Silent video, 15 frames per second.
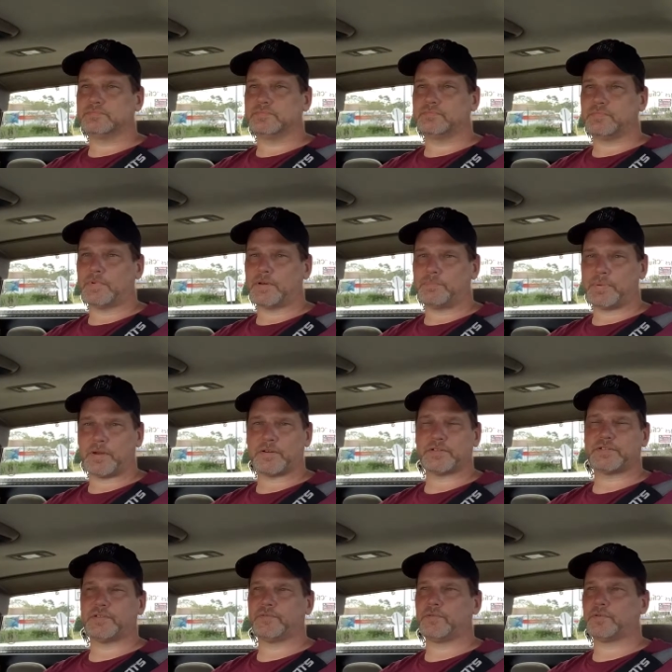My
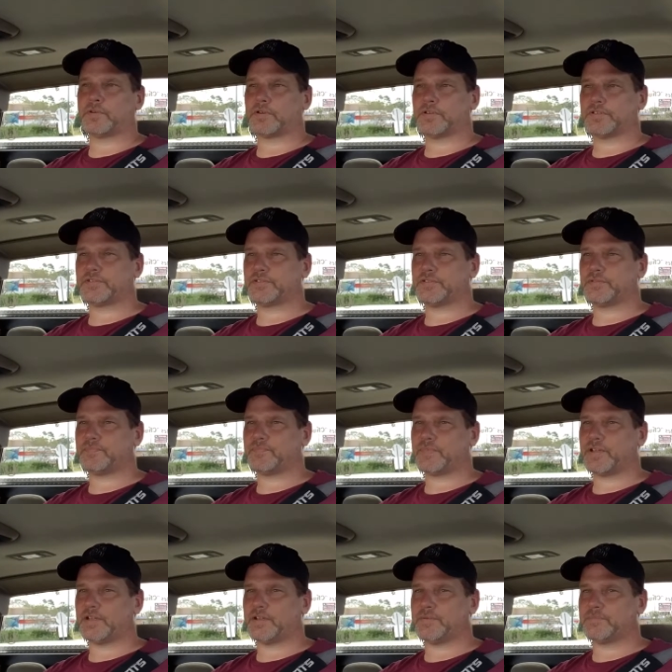parents' divorce,
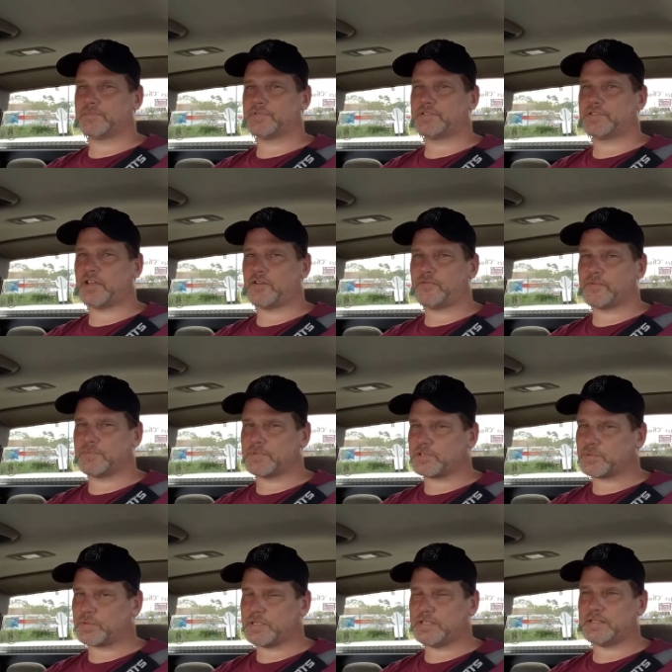stuff in
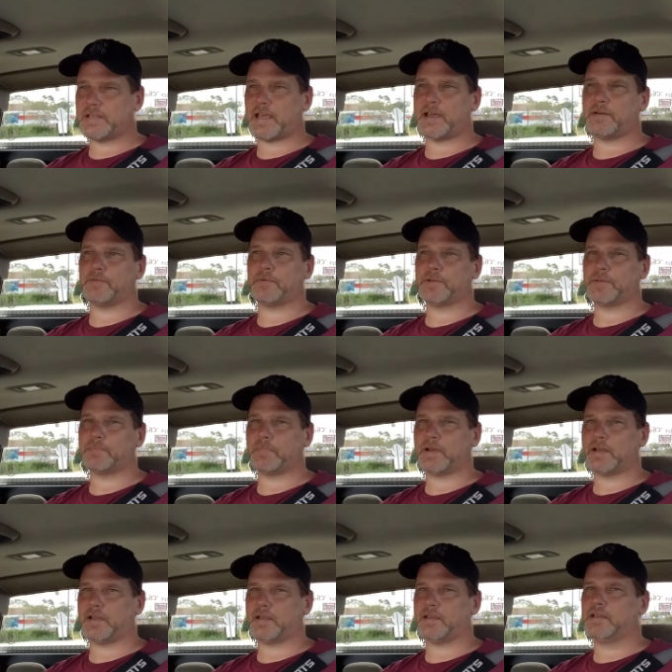between that with
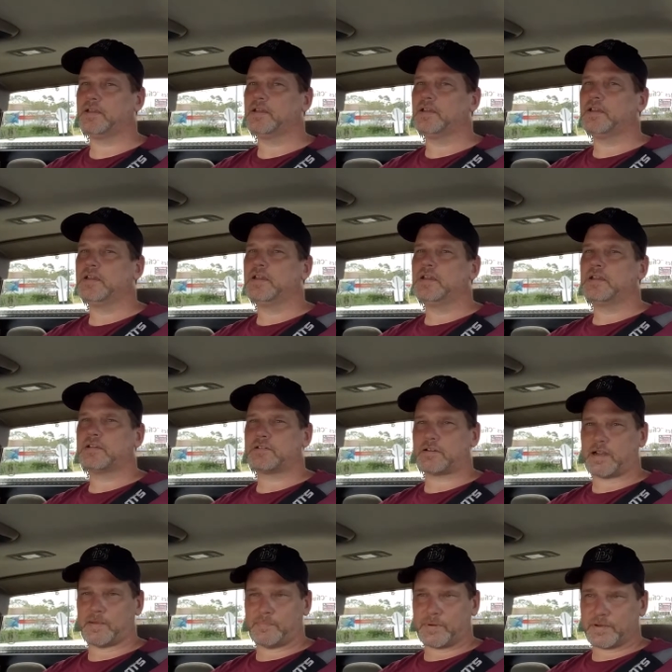my
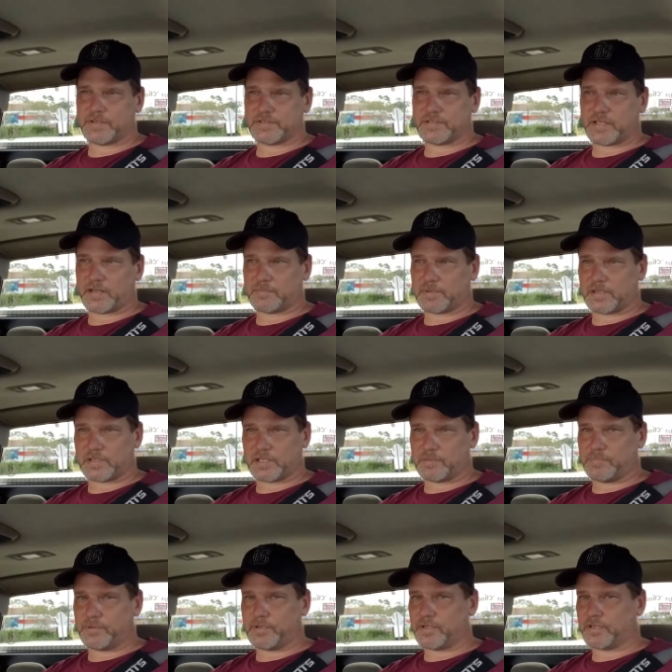grandparents that I'm not going
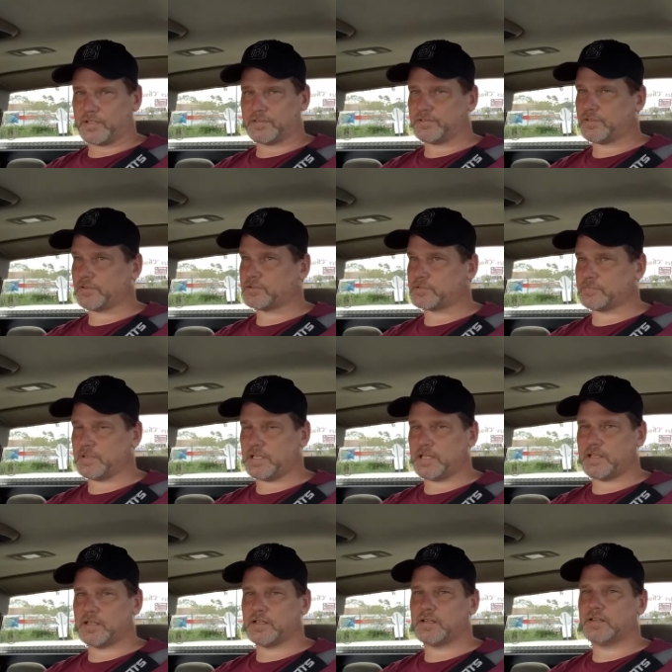to put on social
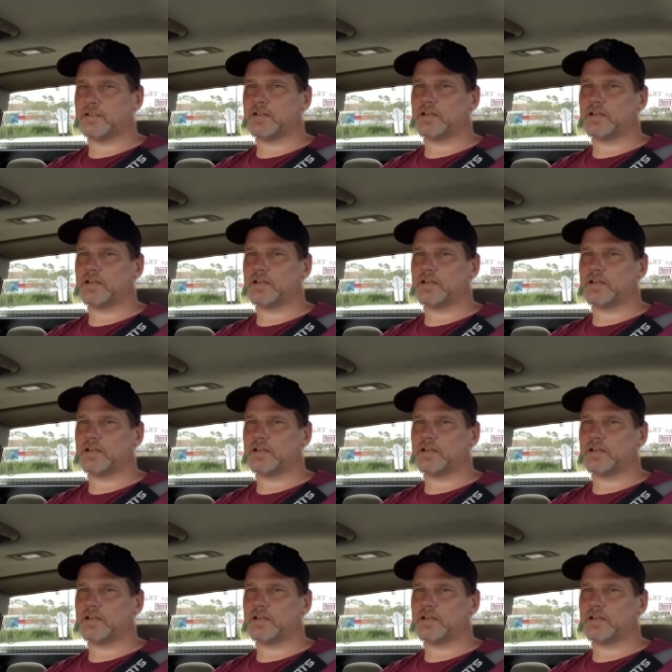media.